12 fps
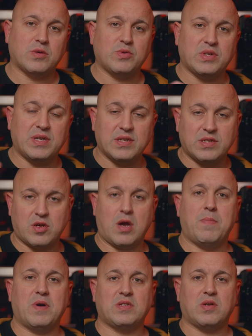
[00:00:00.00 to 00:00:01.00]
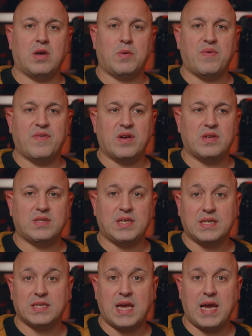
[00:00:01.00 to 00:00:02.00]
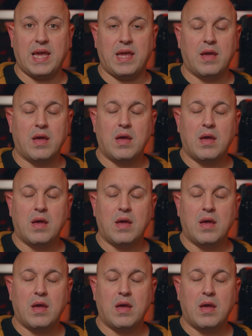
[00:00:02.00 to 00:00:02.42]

Also did a side-by-side with a 6K,